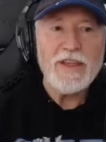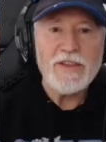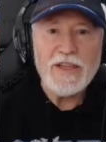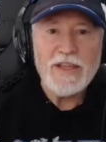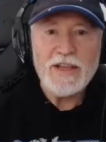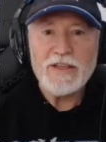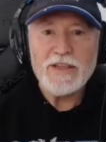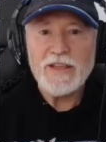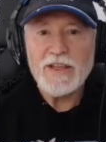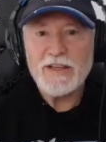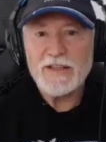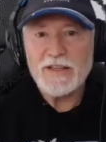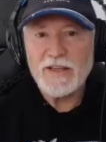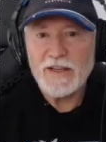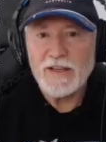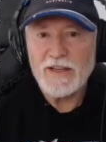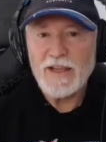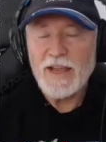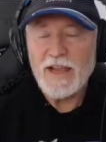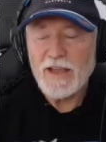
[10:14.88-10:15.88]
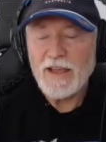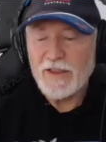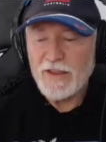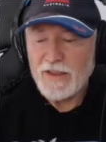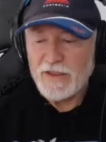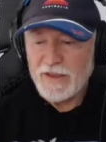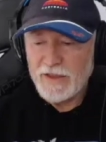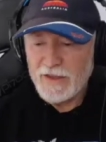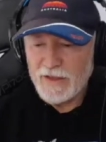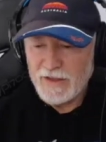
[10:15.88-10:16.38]
there, there's yeah.
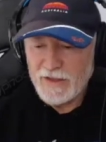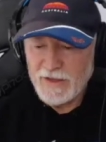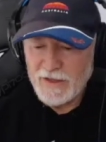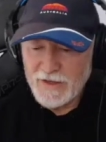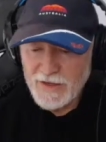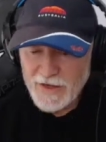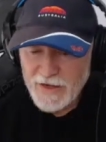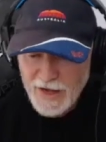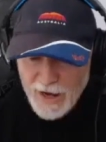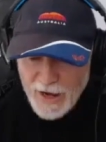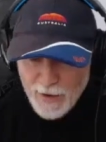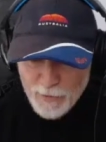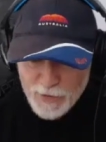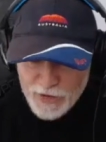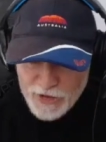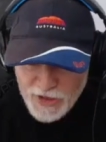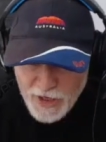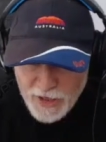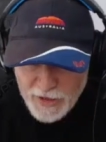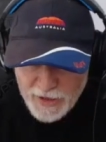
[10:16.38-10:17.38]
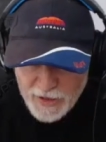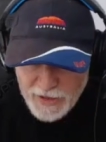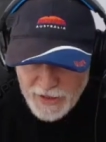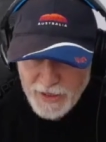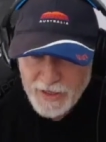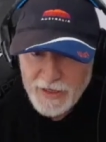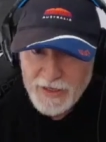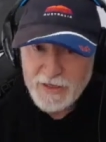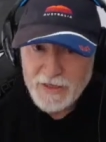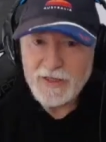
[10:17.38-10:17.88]
Now we're starting to
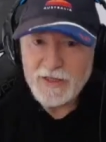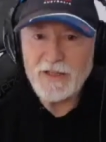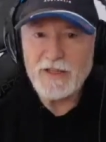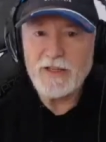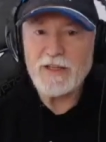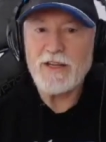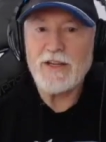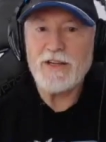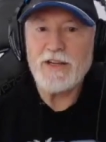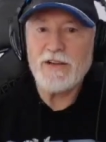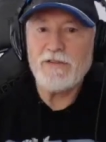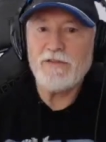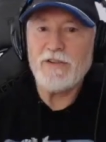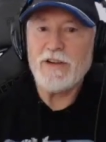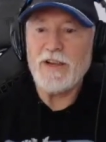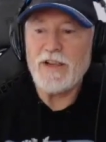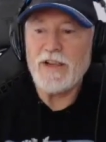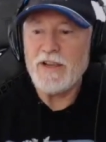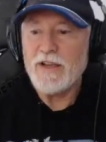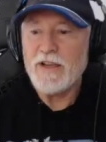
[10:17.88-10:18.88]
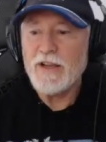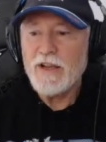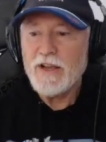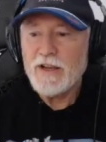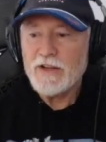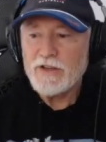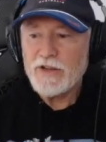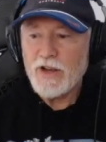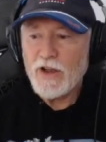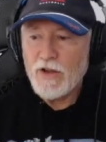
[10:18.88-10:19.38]
get into the nitty gritty.
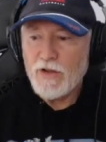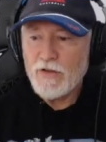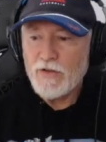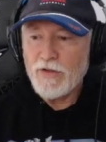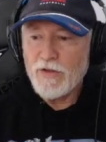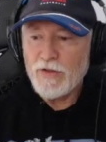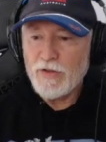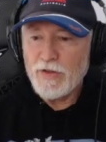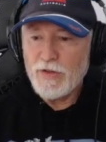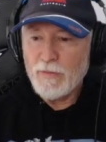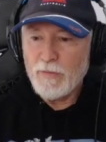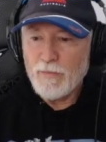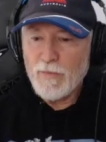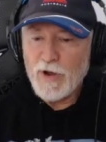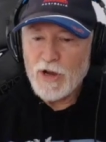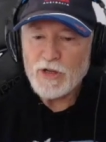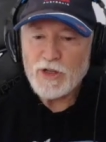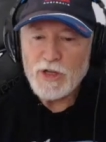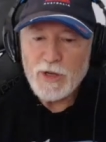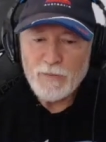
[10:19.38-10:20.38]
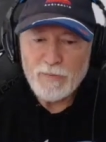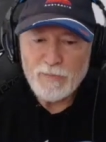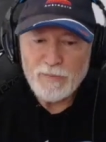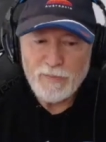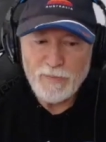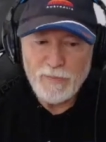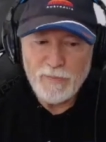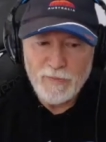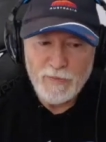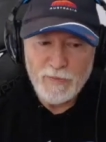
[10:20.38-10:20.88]
So the most important
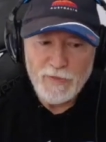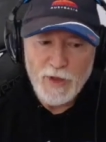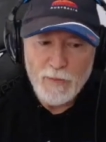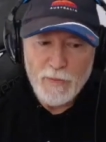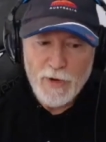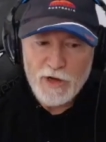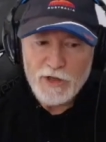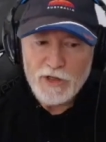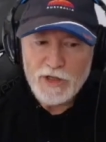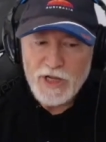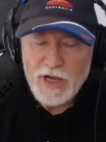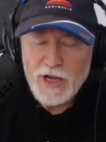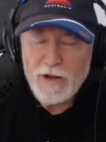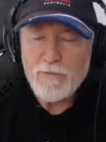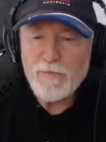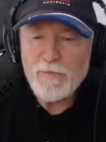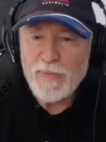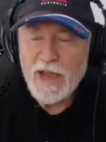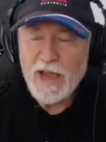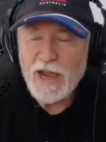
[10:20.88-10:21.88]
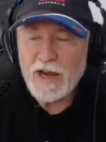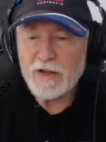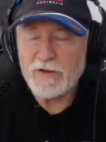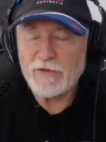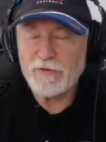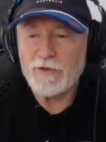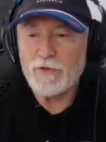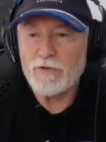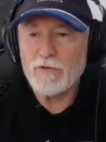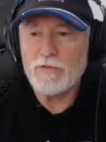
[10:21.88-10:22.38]
the most
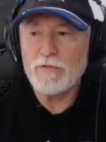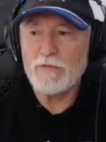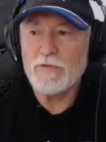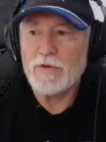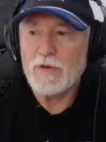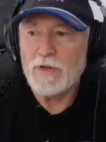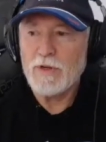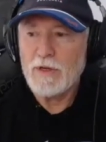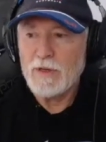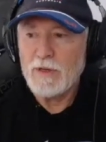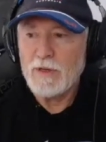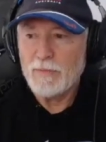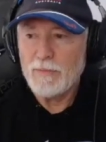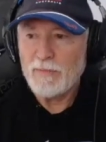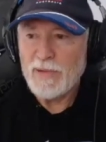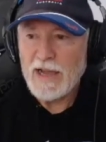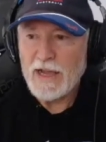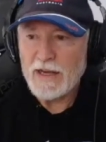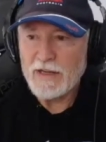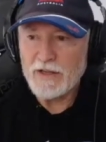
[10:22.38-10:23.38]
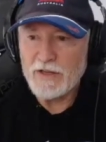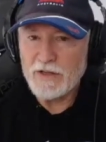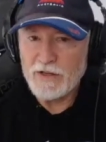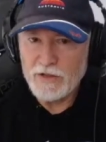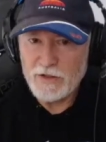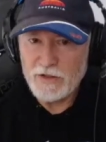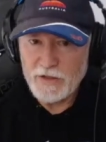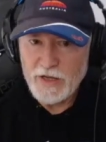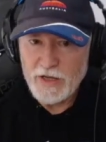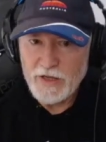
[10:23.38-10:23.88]
impactful
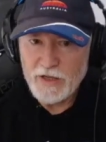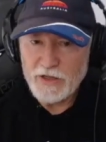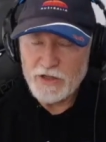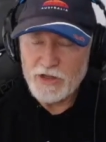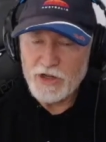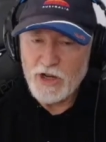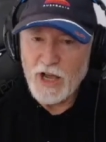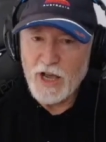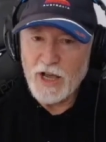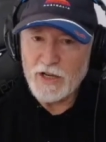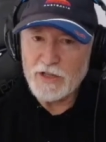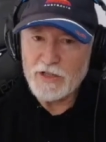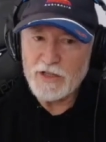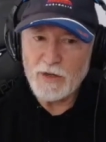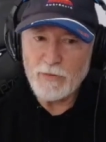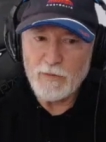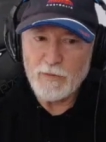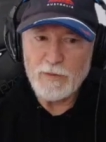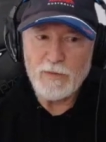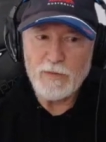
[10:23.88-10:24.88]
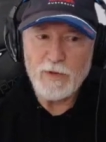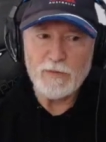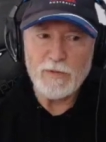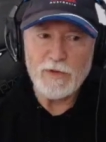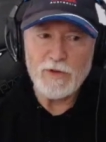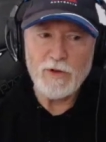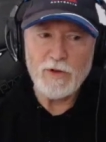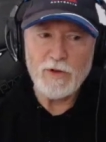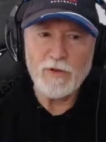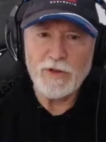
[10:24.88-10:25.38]
patterns in the chart. So we, we
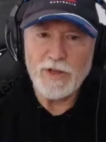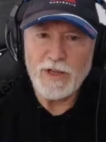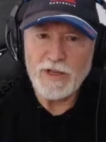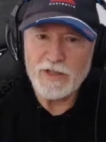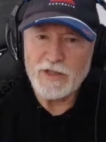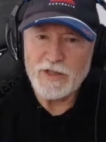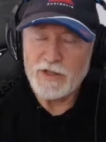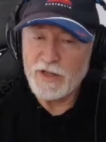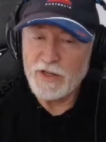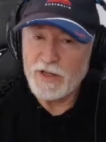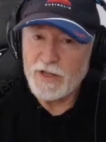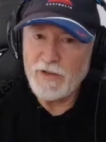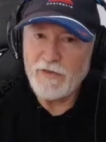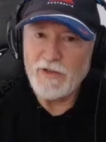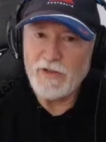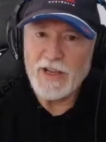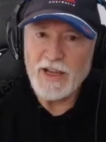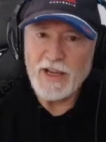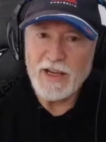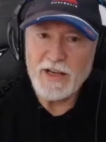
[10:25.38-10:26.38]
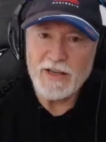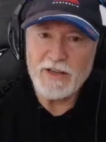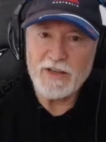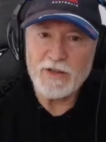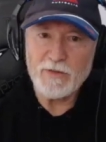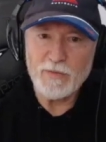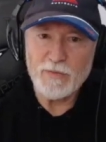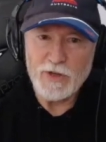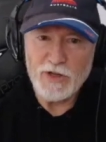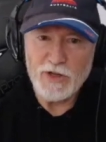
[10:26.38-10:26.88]
would call these
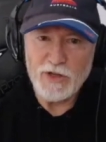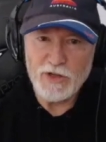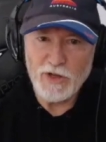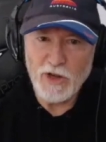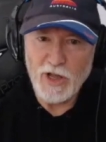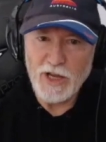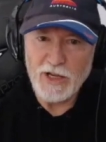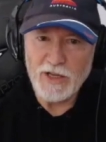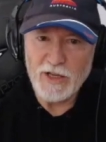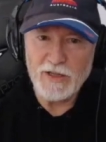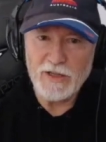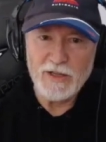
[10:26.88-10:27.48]
significators, which is like